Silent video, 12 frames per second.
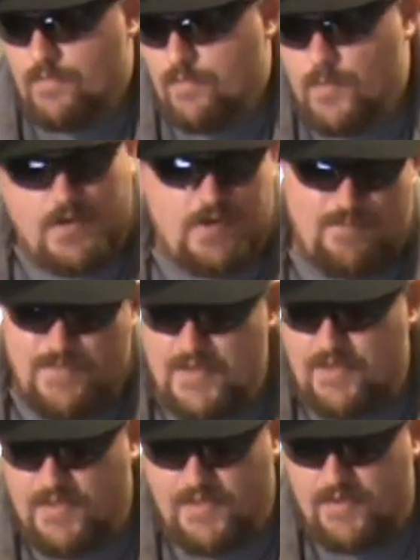We're going to
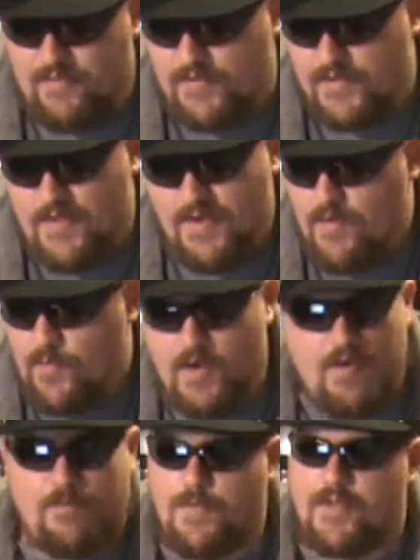beat Cleveland.
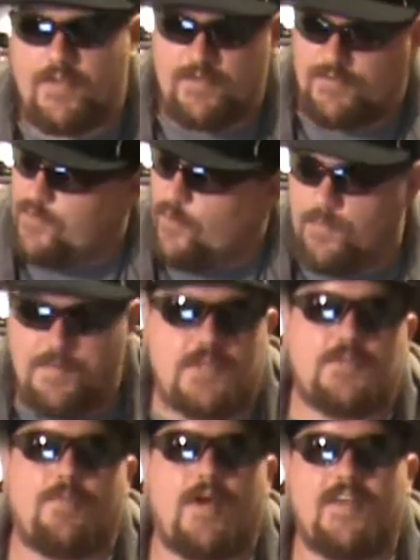But don't be
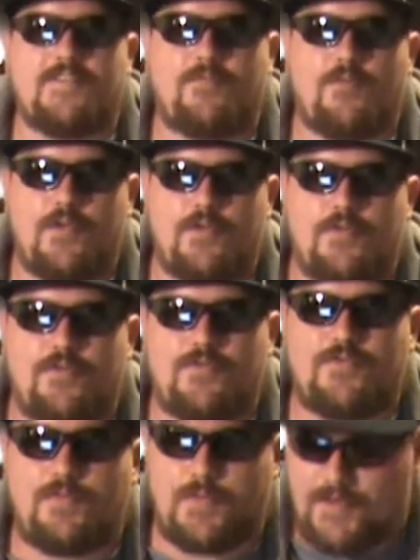surprised if we
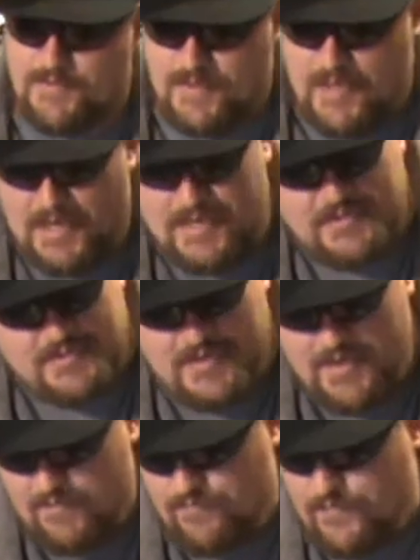lose, because like I
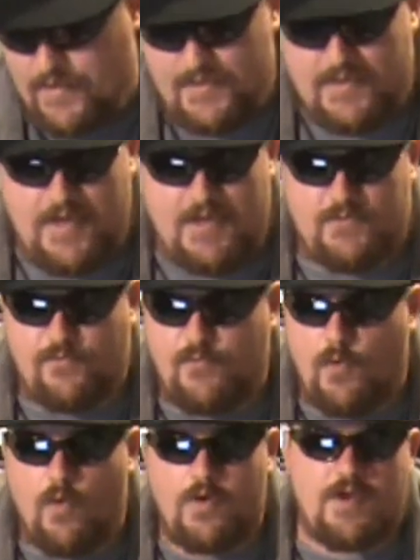said, for like the last
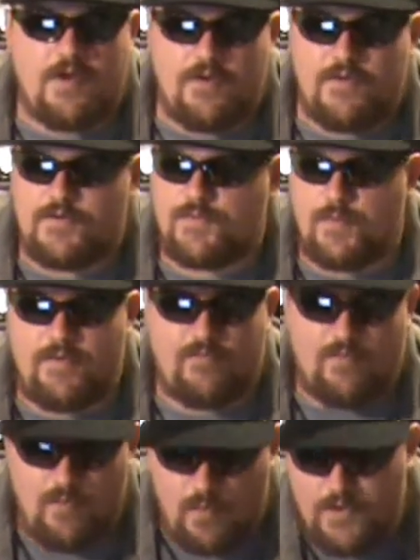4 years,
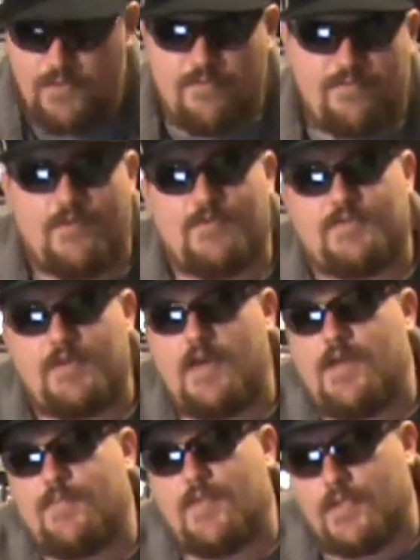we've won the first
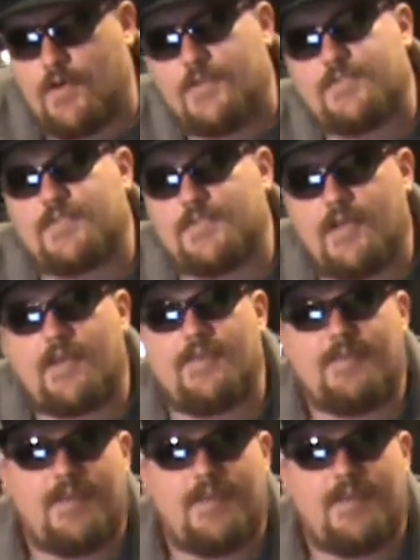game and lost the second